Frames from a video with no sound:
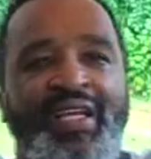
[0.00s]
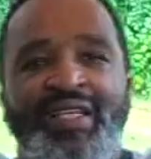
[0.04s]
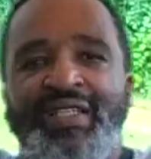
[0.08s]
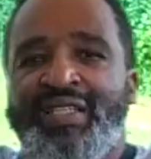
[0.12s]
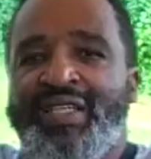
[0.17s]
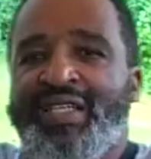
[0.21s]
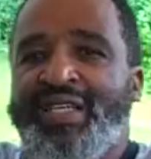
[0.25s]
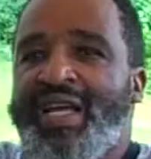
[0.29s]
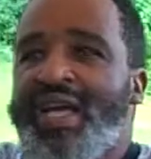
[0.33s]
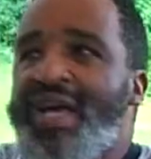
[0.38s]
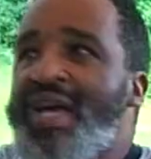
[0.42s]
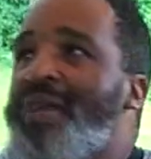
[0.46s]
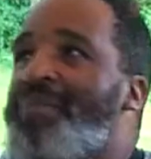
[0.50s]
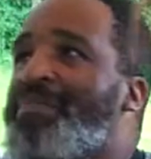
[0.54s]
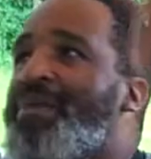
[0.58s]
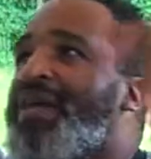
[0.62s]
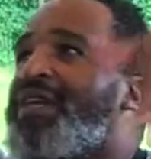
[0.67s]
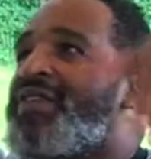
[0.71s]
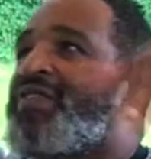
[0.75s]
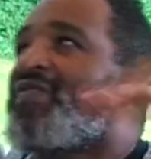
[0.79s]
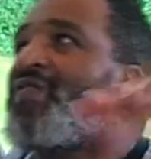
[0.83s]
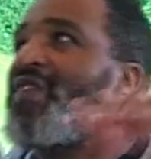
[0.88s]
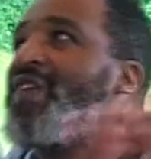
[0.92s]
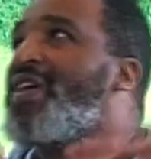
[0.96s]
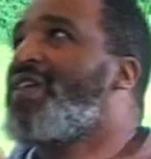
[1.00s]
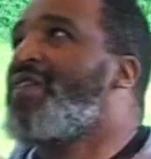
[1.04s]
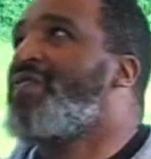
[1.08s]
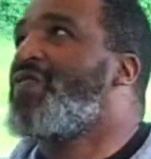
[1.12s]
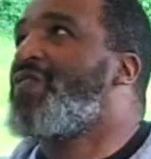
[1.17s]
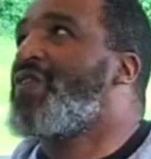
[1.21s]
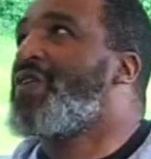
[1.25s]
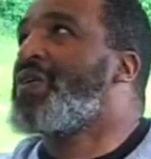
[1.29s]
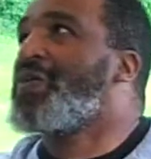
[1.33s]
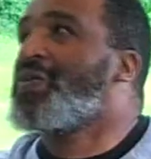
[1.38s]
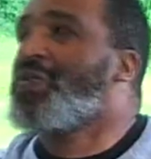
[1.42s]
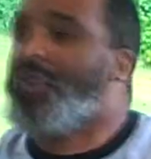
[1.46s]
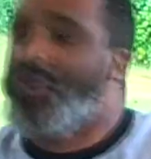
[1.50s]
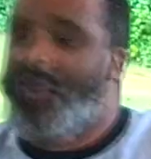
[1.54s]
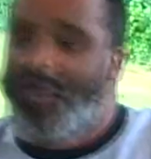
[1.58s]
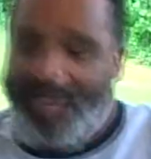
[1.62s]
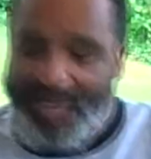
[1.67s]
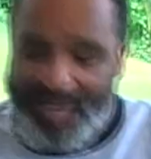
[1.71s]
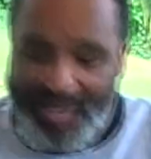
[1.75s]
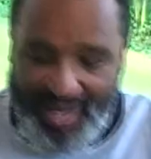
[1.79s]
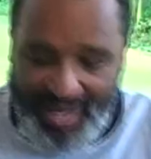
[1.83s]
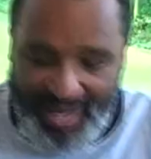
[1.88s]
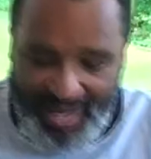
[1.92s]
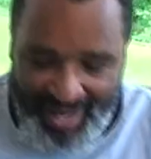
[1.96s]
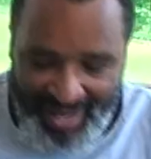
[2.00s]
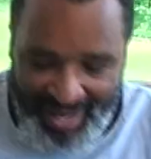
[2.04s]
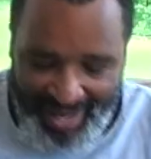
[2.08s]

See, God made the very first one.